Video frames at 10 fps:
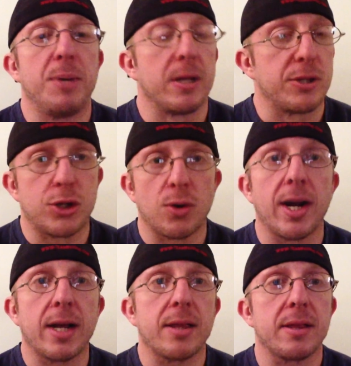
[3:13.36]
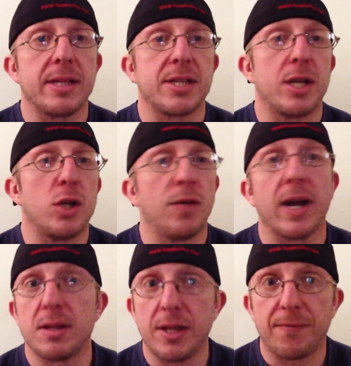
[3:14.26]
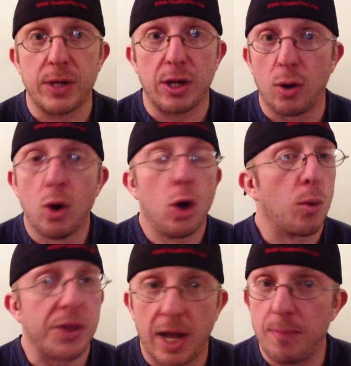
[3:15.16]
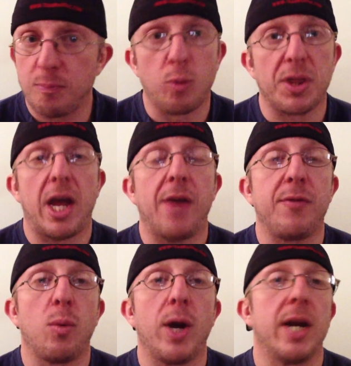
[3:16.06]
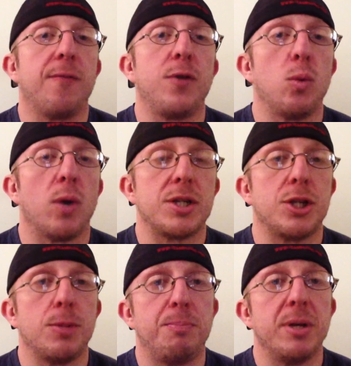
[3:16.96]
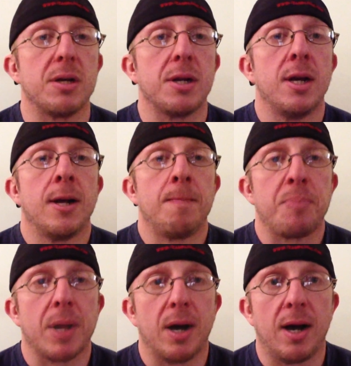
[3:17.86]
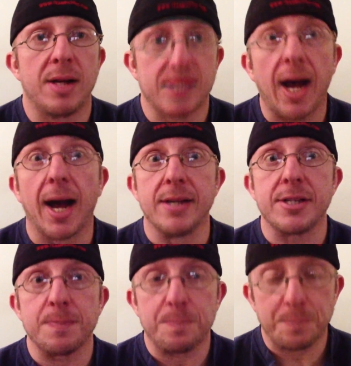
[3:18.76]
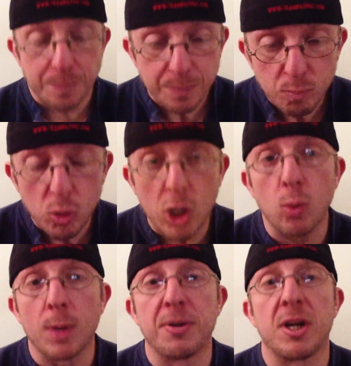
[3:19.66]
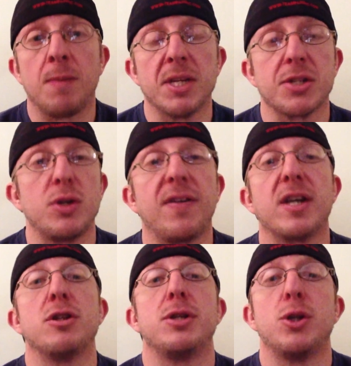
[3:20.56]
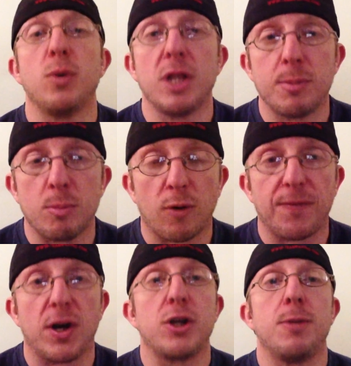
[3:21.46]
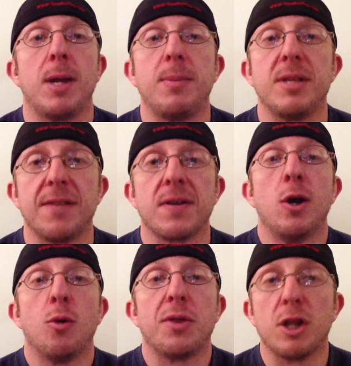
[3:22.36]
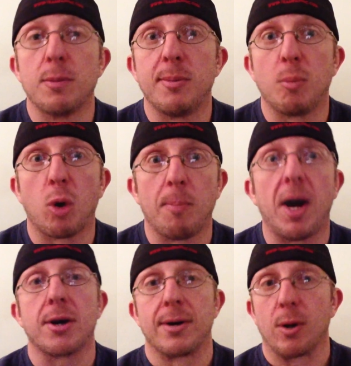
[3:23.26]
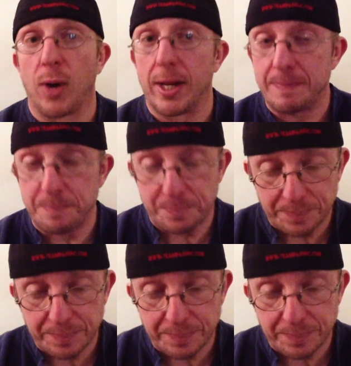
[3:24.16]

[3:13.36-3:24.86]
build strength, let's say you've got to lift, you know, with a heavy weight. If you want to build size, you want to put on muscle, you got to do a little bit more volume, maybe lift with a little bit more moderate weight,